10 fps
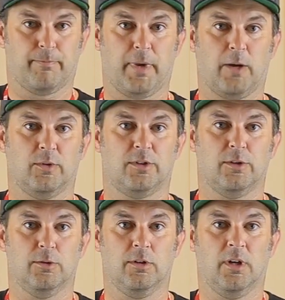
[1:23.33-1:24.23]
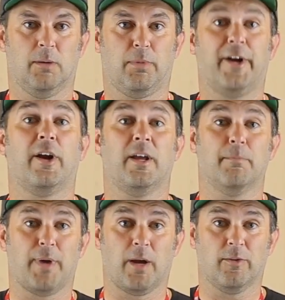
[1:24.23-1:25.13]
Penguin two, player
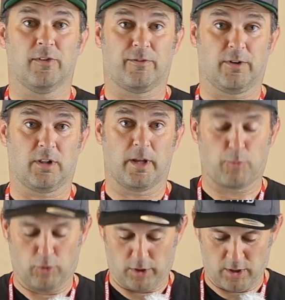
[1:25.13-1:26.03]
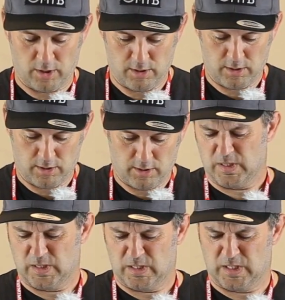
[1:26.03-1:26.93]
hating penguins for Clay Porter.
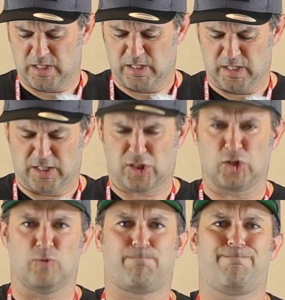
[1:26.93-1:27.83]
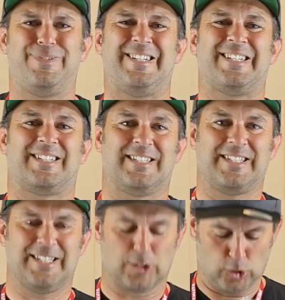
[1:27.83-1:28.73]
Oh, it's so packed, I
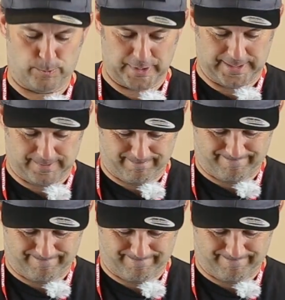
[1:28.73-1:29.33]
can't open it.